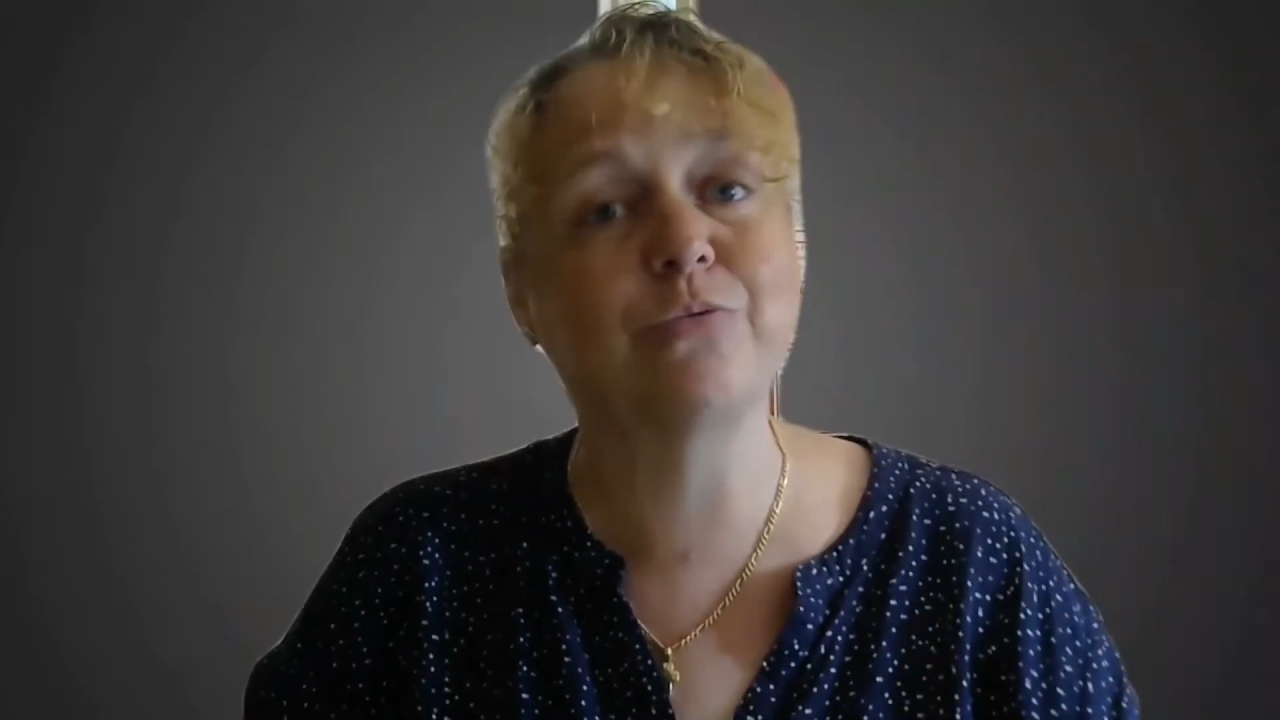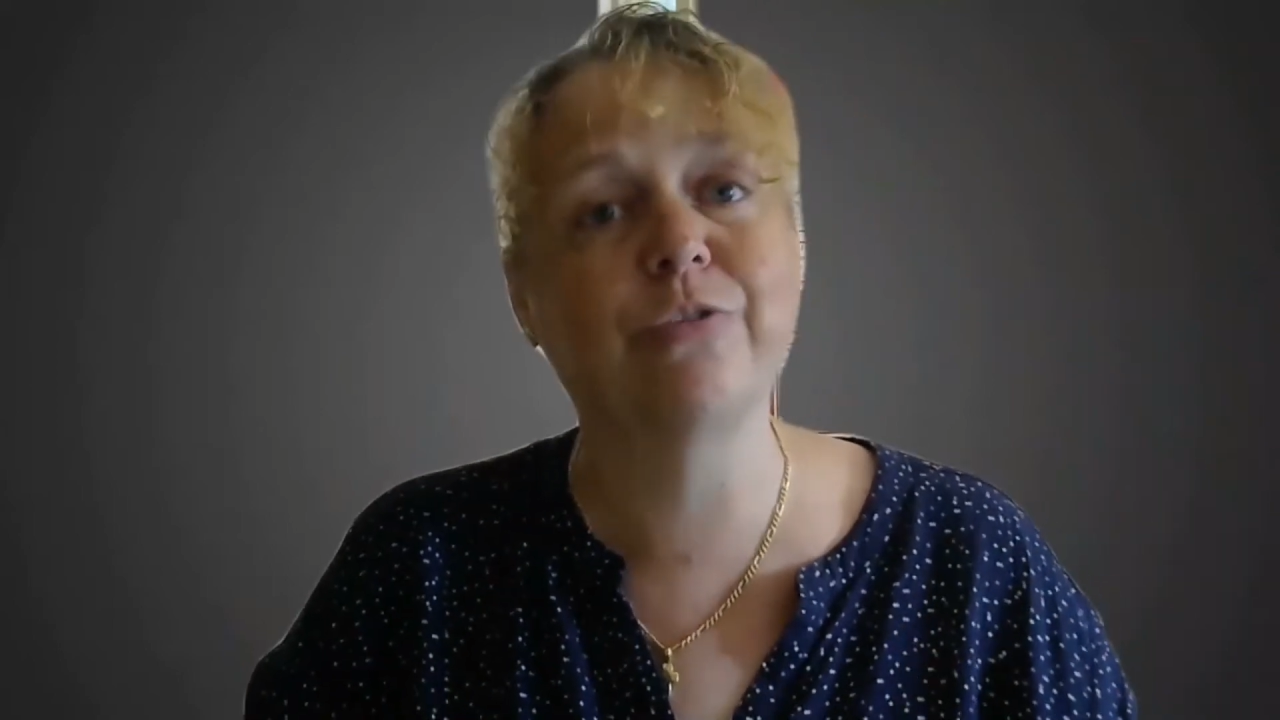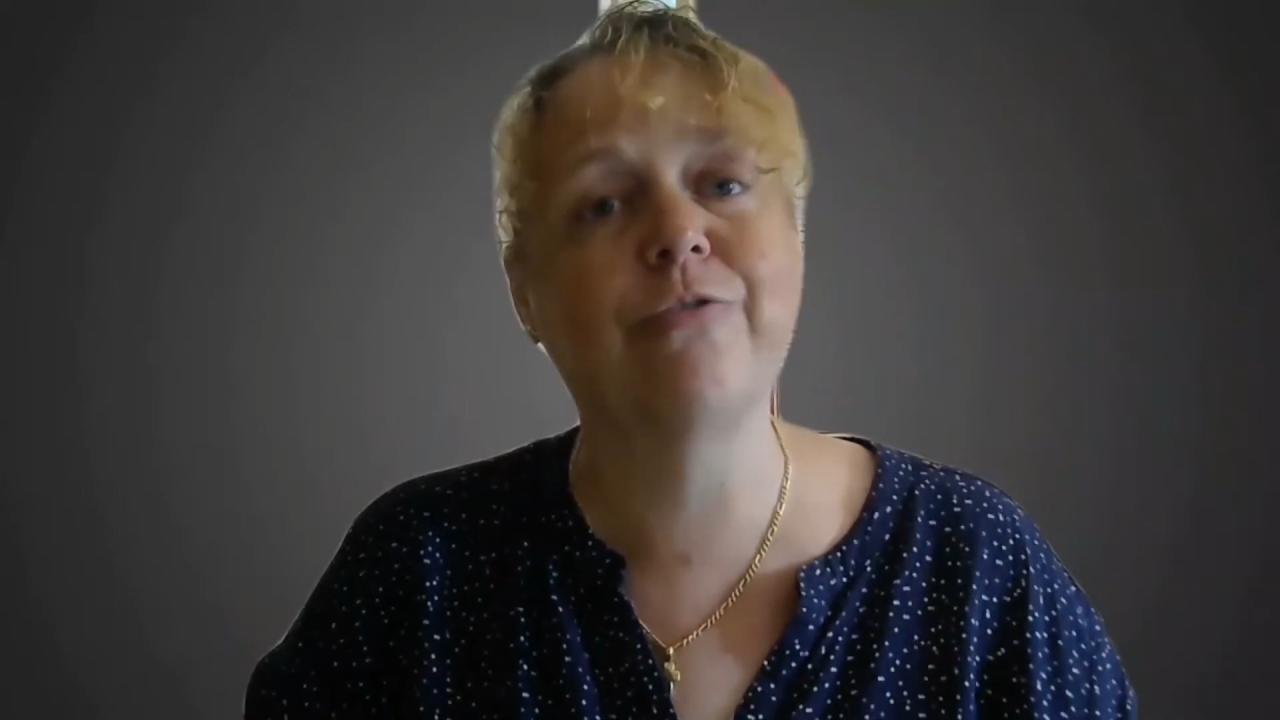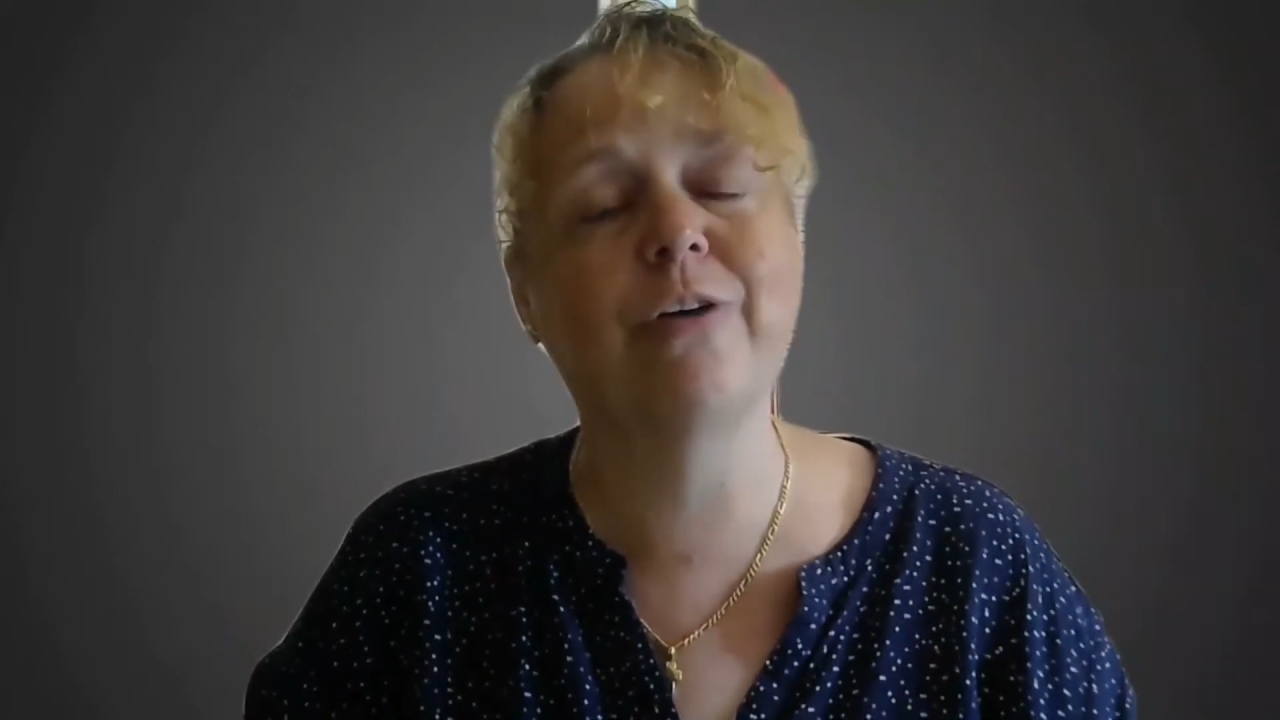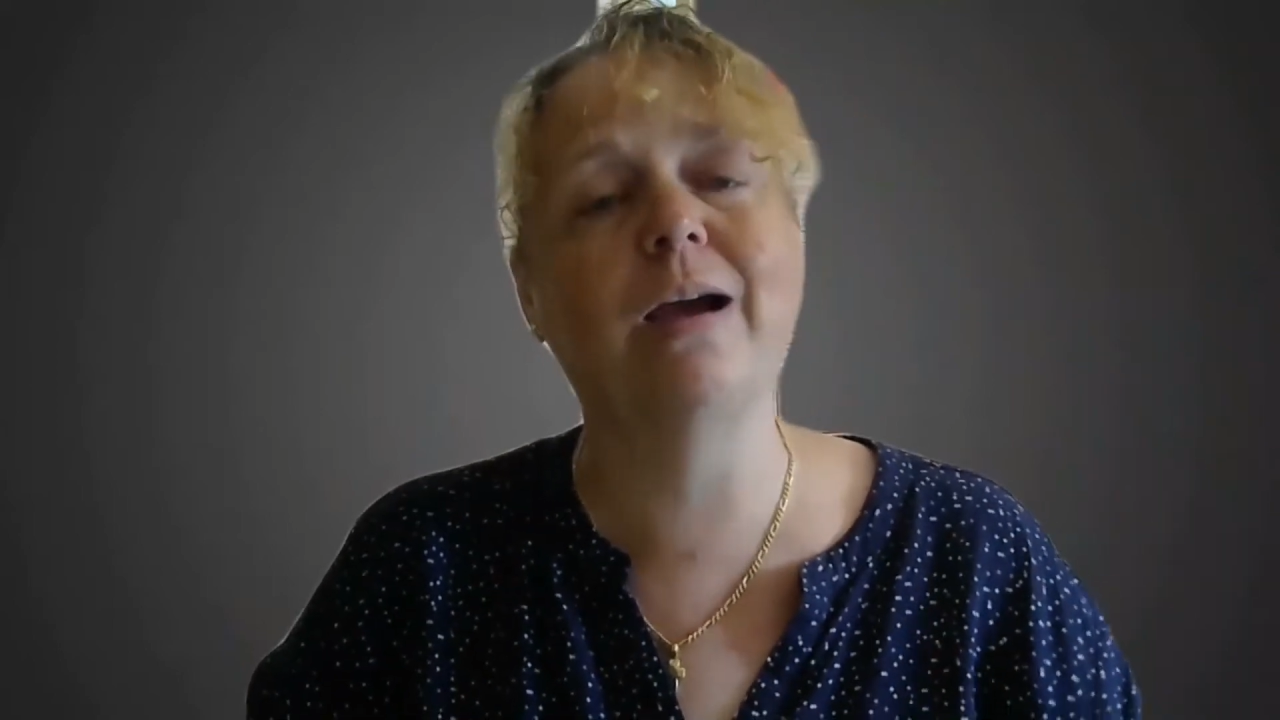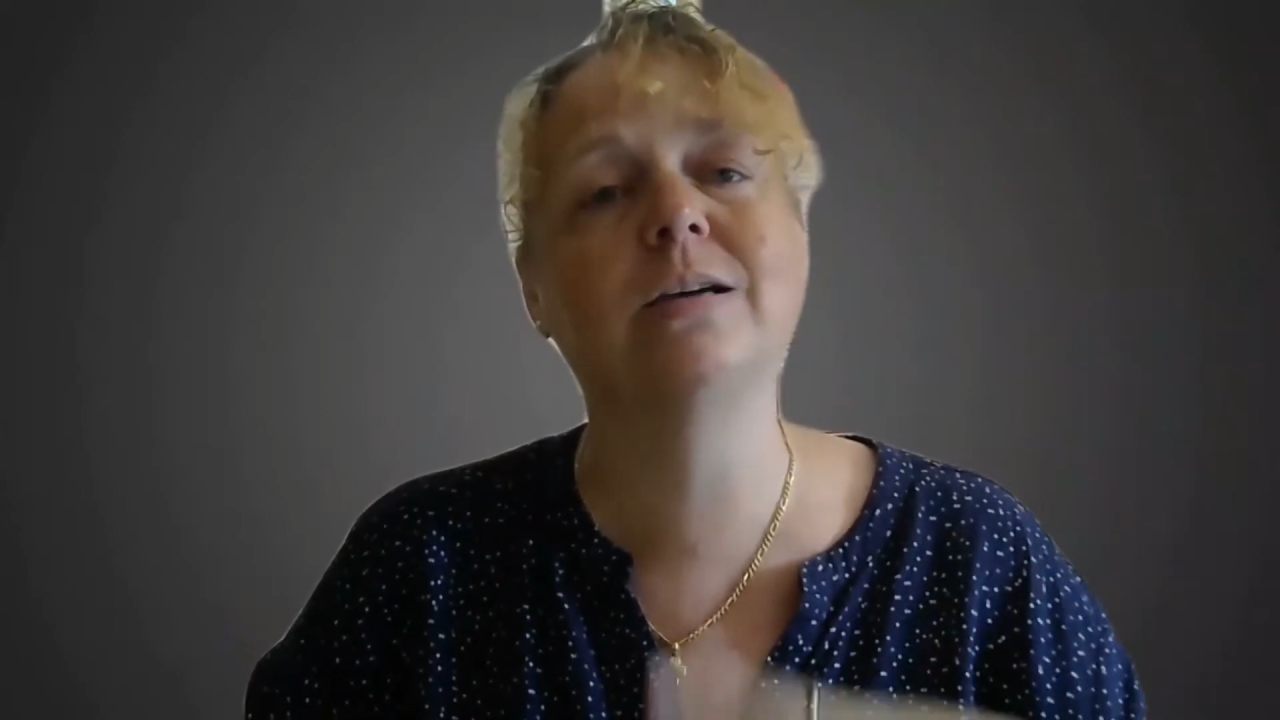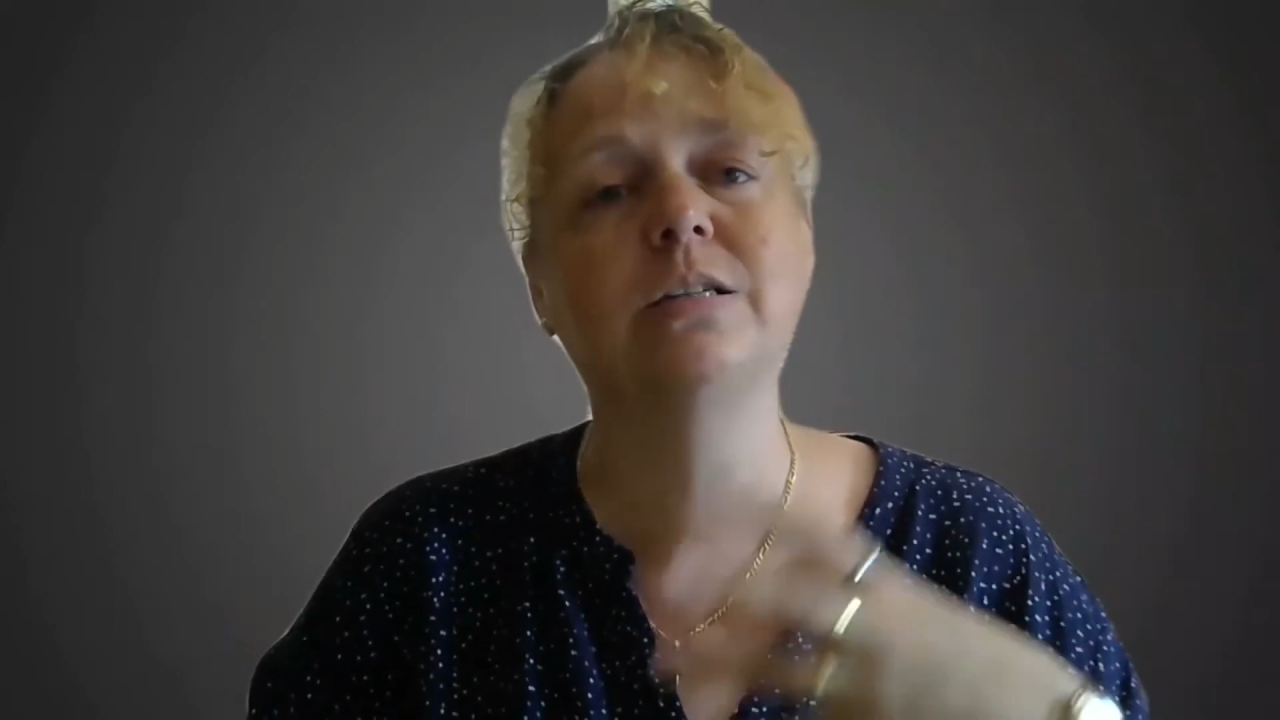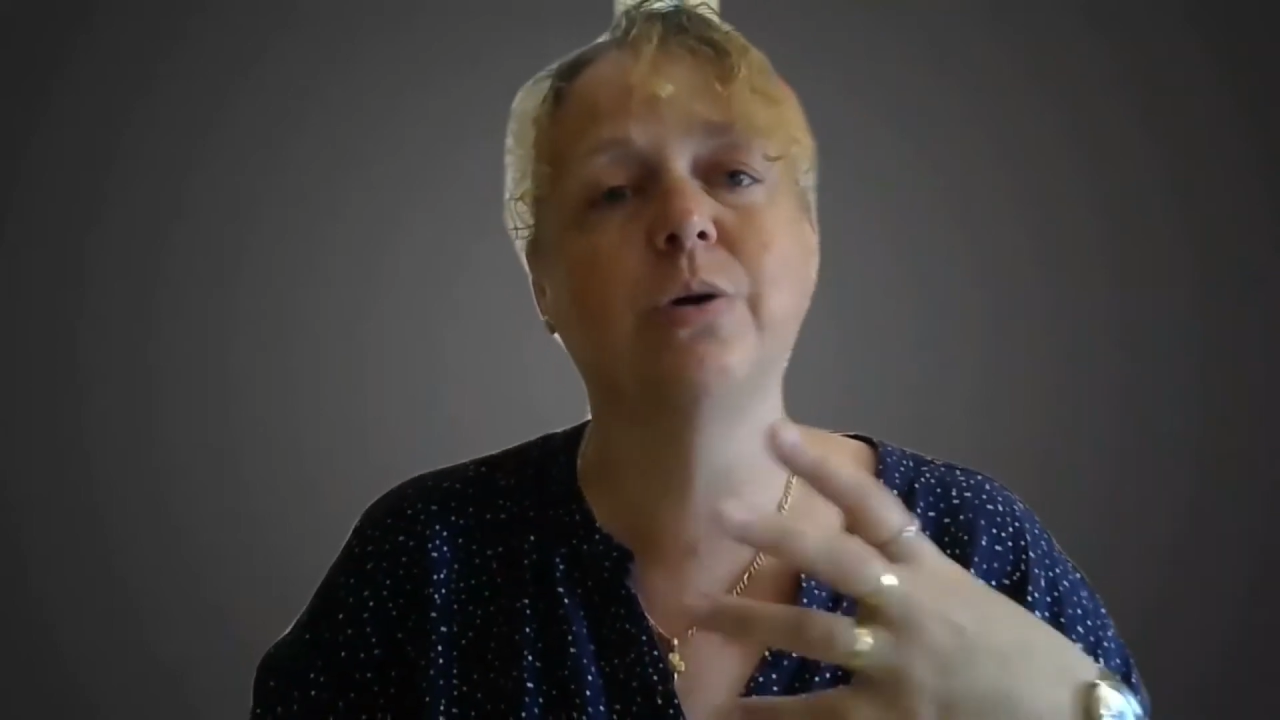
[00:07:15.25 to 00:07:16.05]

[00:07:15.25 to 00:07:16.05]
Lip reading: of fact,